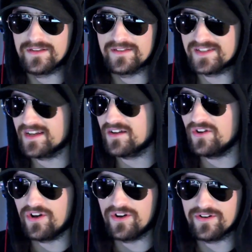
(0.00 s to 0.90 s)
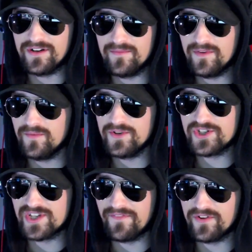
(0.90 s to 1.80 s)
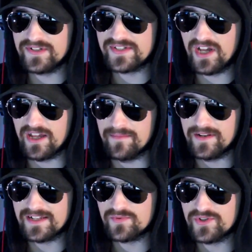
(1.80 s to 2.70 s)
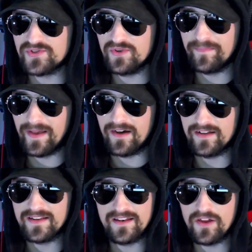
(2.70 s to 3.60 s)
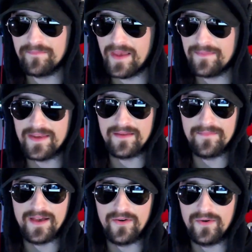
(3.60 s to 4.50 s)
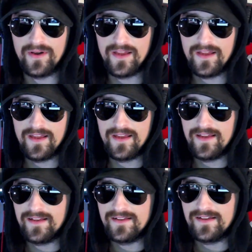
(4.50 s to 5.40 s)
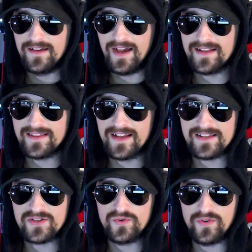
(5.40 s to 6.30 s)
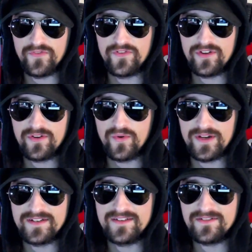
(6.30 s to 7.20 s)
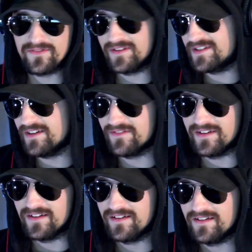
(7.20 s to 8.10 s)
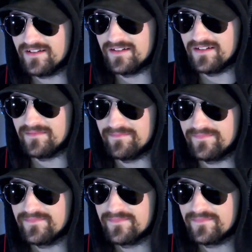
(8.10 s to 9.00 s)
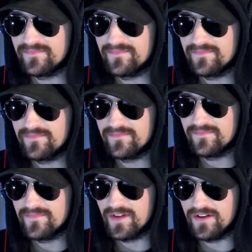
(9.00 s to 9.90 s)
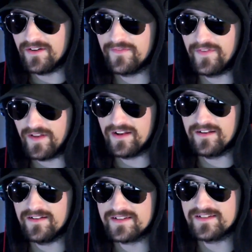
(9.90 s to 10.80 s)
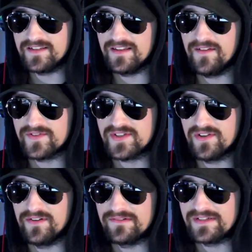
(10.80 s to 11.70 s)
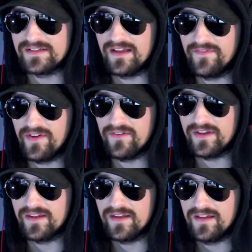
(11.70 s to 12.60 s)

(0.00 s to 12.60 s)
the sing along, and, and we just have a good time, and that's what it's all about. I didn't know baby metal had that sort of quite criteria. Um, and I've listened to the other songs, and they're very